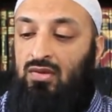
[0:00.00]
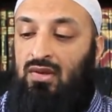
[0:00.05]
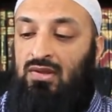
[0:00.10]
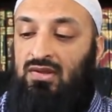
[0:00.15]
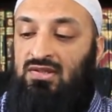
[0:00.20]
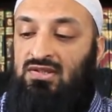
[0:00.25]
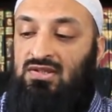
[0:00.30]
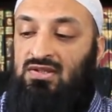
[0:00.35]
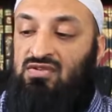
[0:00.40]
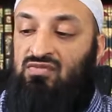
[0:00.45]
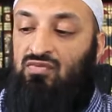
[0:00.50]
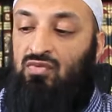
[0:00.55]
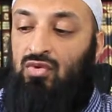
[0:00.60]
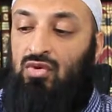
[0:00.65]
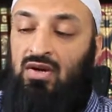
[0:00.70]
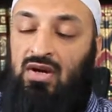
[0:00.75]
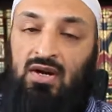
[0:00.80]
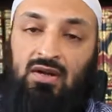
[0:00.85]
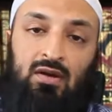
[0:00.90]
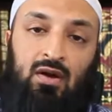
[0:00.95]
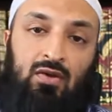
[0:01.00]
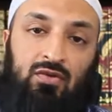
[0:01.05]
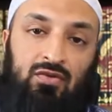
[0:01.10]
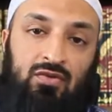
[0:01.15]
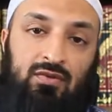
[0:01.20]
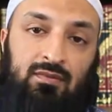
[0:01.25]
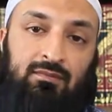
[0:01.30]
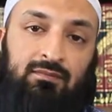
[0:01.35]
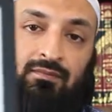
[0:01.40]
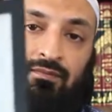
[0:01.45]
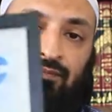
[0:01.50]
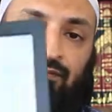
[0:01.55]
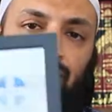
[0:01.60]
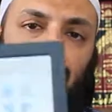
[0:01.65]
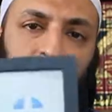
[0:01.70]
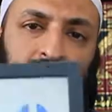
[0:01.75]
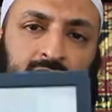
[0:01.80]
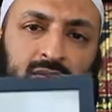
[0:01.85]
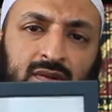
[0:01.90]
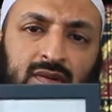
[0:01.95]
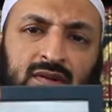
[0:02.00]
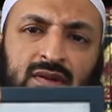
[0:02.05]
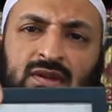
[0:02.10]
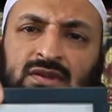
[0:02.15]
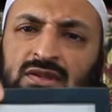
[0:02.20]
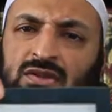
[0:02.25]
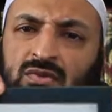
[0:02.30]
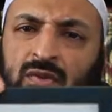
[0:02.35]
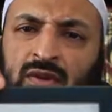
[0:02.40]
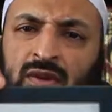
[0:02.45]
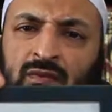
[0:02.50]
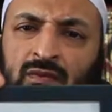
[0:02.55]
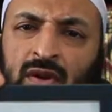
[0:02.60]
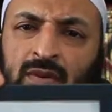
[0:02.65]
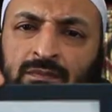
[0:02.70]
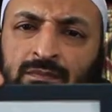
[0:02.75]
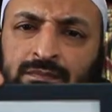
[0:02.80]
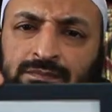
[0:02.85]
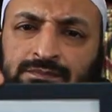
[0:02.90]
and this is for adults. Is this within frame?